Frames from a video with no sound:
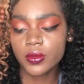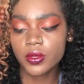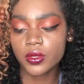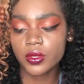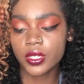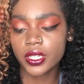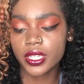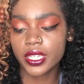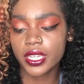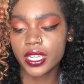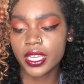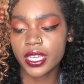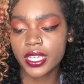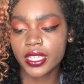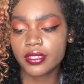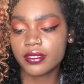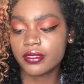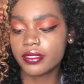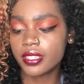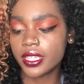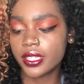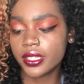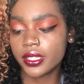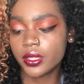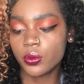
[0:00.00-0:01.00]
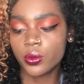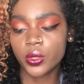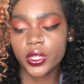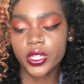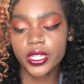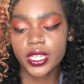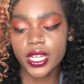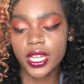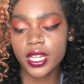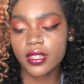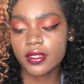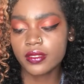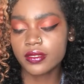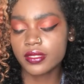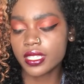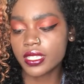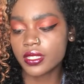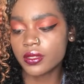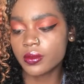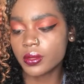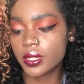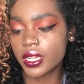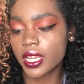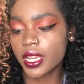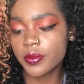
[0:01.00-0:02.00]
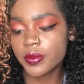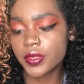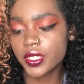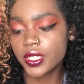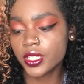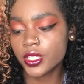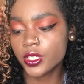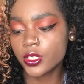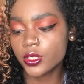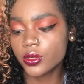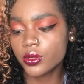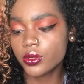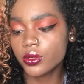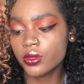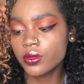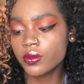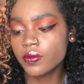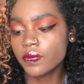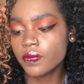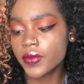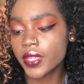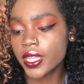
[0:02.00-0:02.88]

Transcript: You could hit daily workouts. That's what I'm gonna do.